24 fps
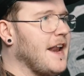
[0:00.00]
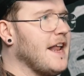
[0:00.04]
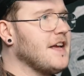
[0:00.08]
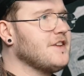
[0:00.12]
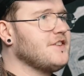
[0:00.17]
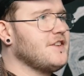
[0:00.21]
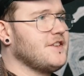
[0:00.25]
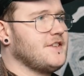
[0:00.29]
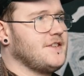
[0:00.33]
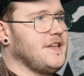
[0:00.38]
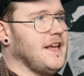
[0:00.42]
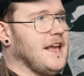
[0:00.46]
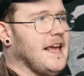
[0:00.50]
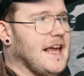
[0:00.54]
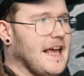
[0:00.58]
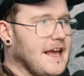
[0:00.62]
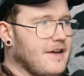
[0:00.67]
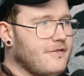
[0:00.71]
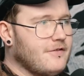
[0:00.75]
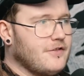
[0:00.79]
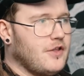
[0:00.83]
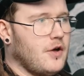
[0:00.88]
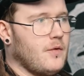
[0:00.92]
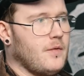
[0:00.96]
as you see,
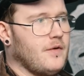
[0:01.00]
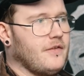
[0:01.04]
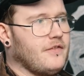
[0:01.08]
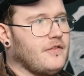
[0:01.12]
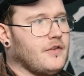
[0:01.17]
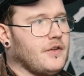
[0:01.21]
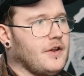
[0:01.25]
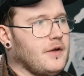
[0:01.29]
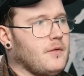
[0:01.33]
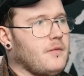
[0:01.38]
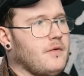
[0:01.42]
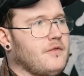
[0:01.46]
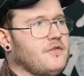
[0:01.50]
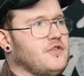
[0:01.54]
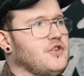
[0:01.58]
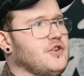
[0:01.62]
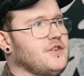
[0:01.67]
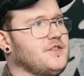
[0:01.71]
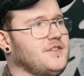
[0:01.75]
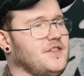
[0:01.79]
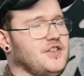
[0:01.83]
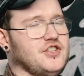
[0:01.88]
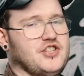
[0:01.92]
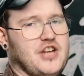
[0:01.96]
even though we've done it with
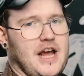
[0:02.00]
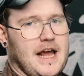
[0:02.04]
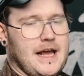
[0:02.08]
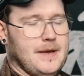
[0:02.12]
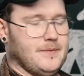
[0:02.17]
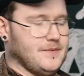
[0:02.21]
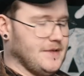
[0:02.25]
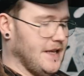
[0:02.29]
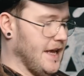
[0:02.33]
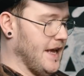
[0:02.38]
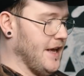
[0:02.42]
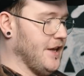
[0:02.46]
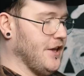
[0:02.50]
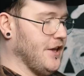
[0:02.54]
just the shapes, it